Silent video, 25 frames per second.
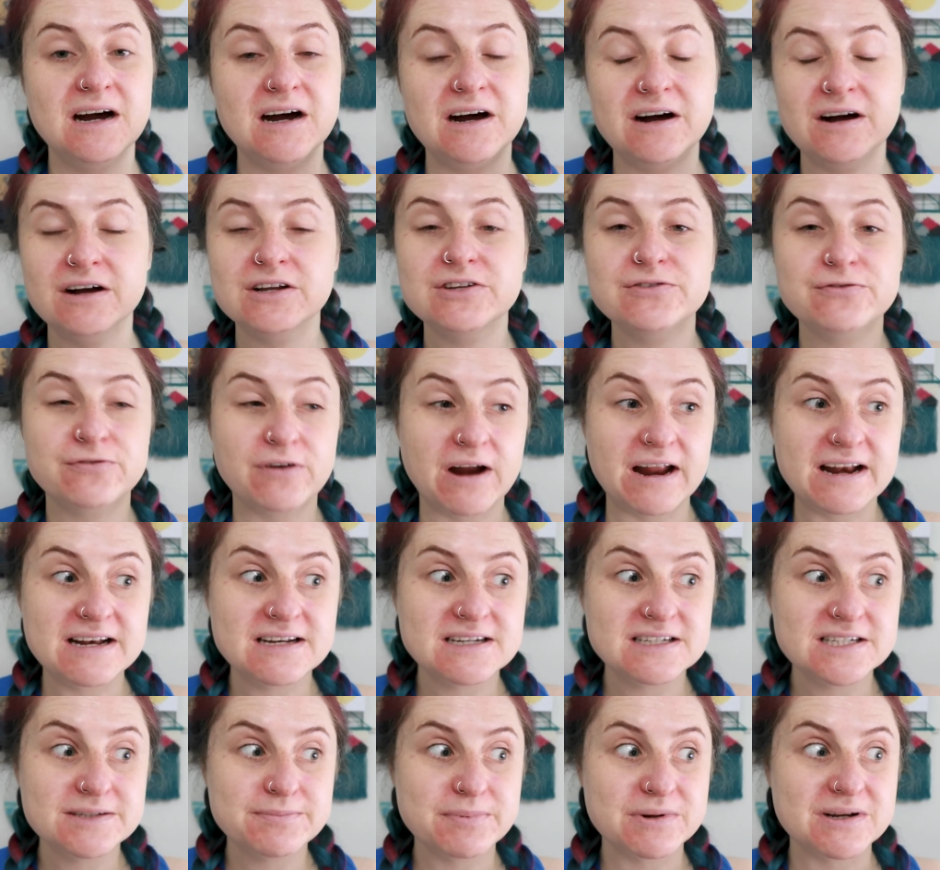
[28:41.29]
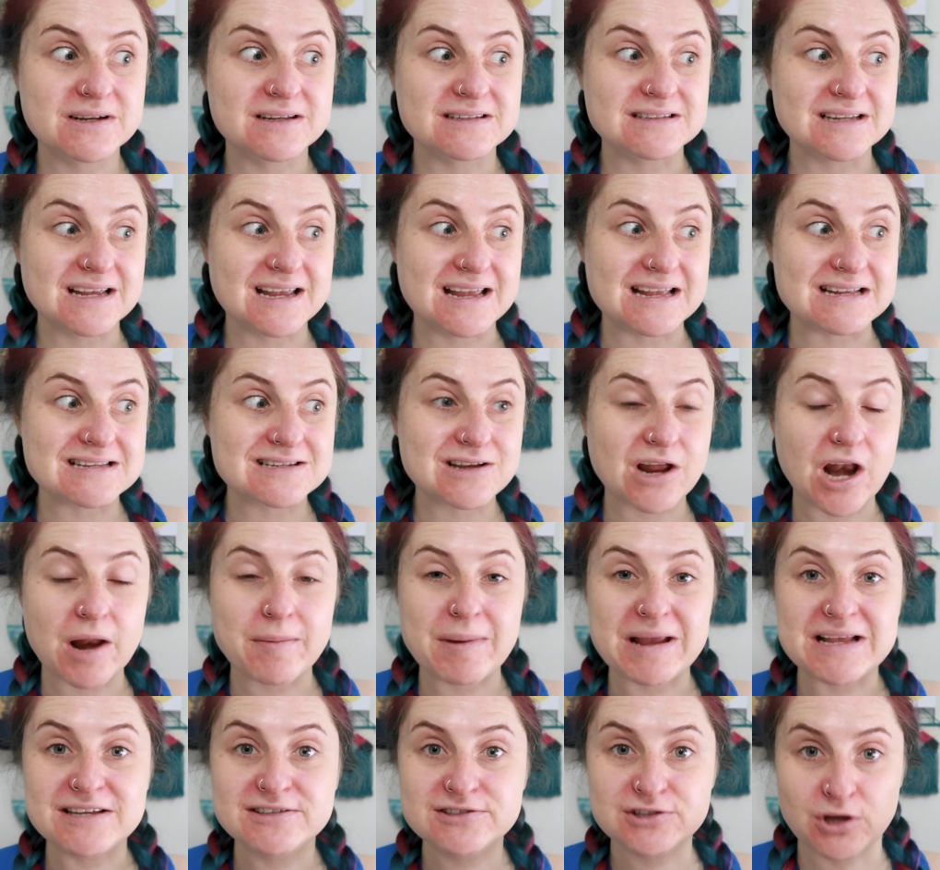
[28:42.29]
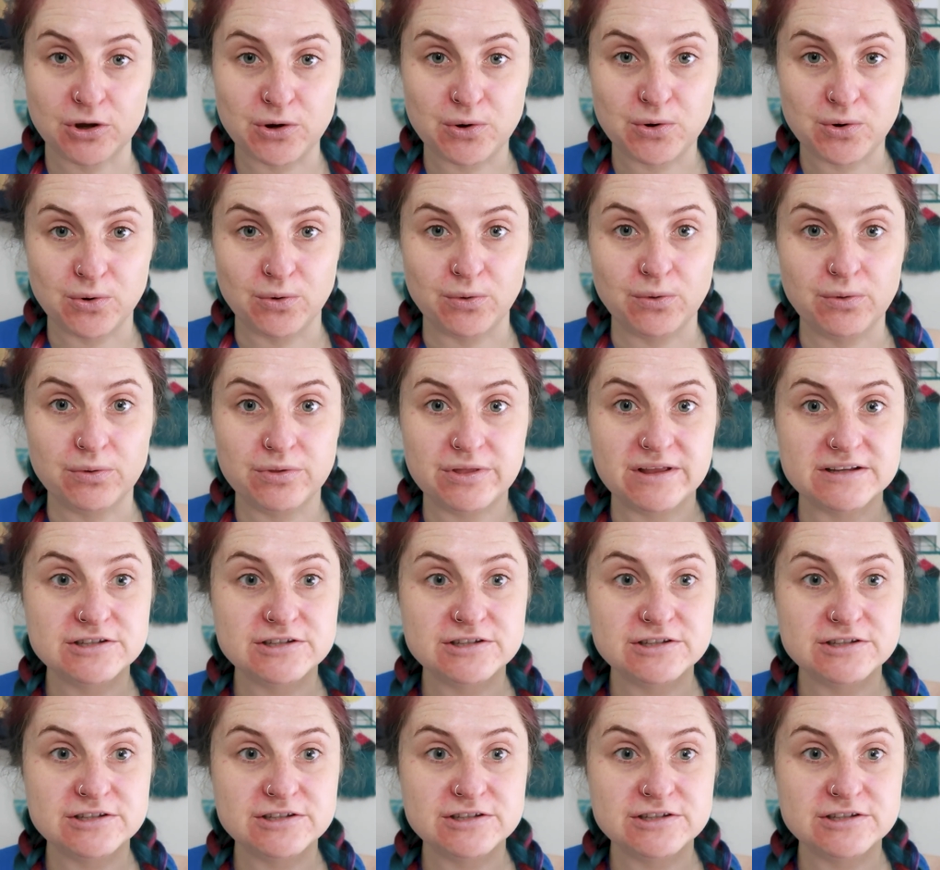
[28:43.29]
Arts Fringe because it's going to be so cool.